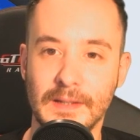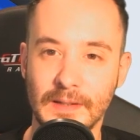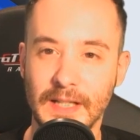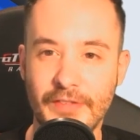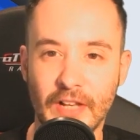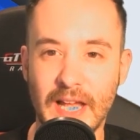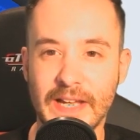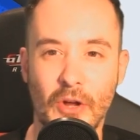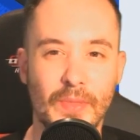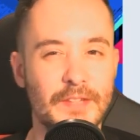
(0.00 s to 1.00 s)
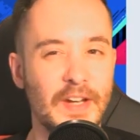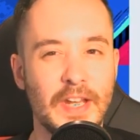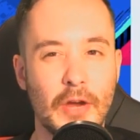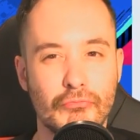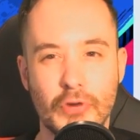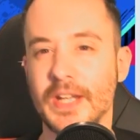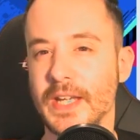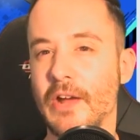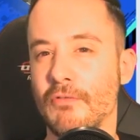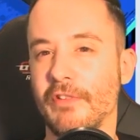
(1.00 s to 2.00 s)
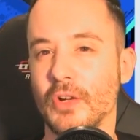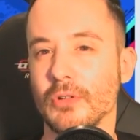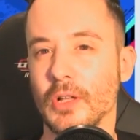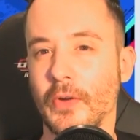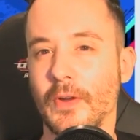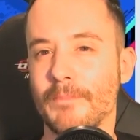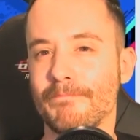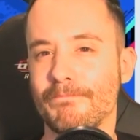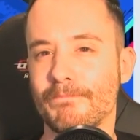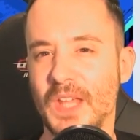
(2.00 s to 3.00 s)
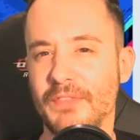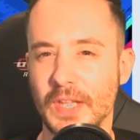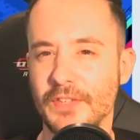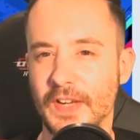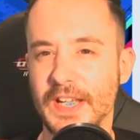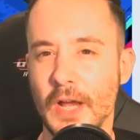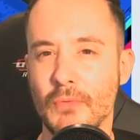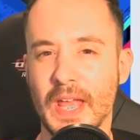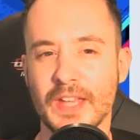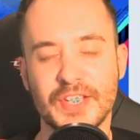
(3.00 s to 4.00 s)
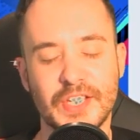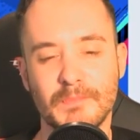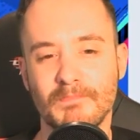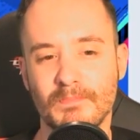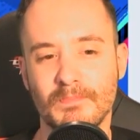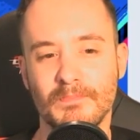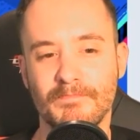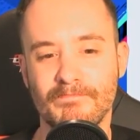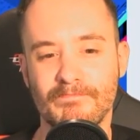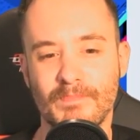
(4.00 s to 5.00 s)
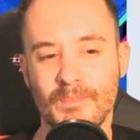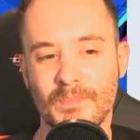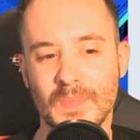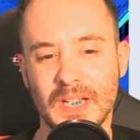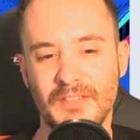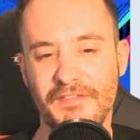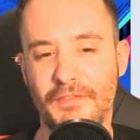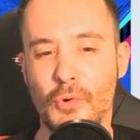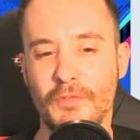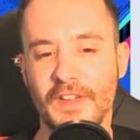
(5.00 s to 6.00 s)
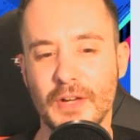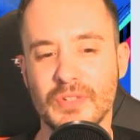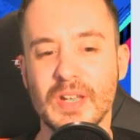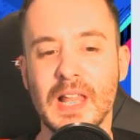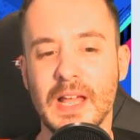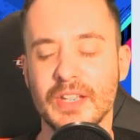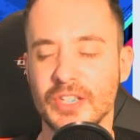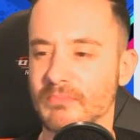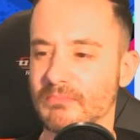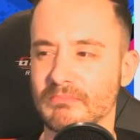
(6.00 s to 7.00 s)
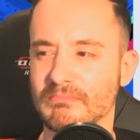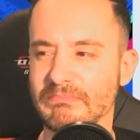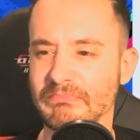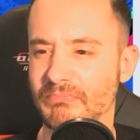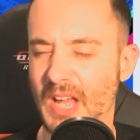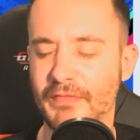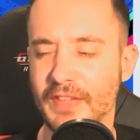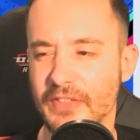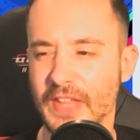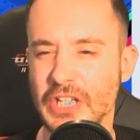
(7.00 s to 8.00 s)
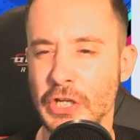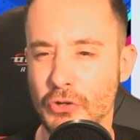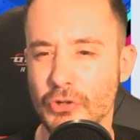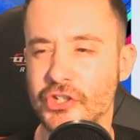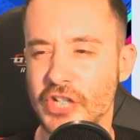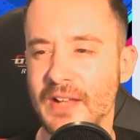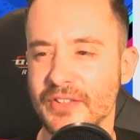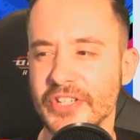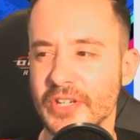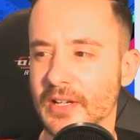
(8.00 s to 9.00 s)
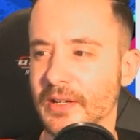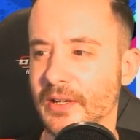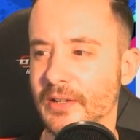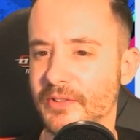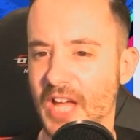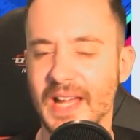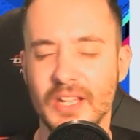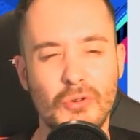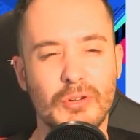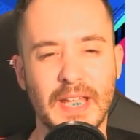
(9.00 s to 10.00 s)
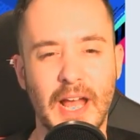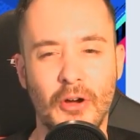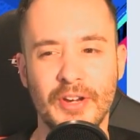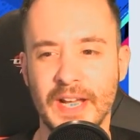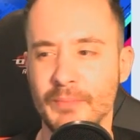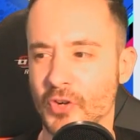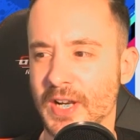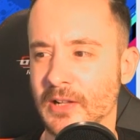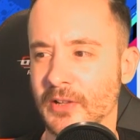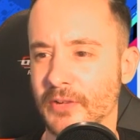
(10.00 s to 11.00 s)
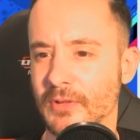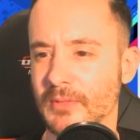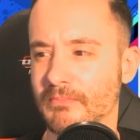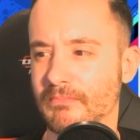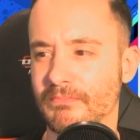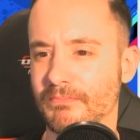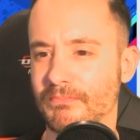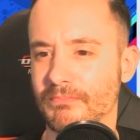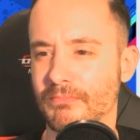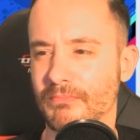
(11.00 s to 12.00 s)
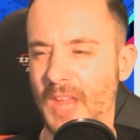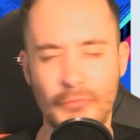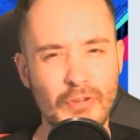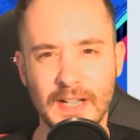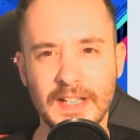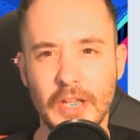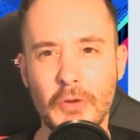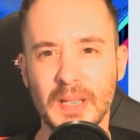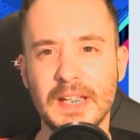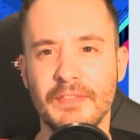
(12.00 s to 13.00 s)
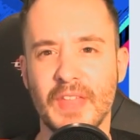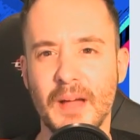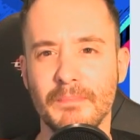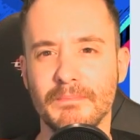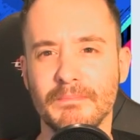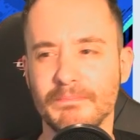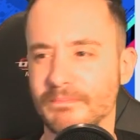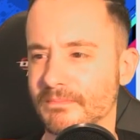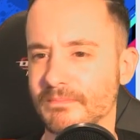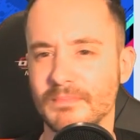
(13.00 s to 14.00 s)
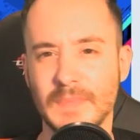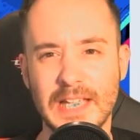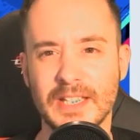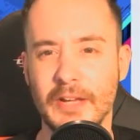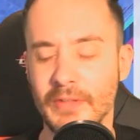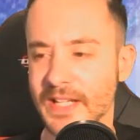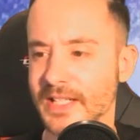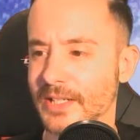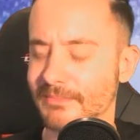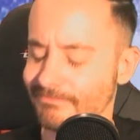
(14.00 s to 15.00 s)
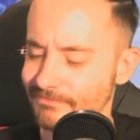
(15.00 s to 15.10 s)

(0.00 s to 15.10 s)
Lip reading: Leave a like on this video right now for good luck. If this video gets 4,000 likes, I think there's a good chance that I could get R9 Ronaldo. I really do believe that. Let's do this.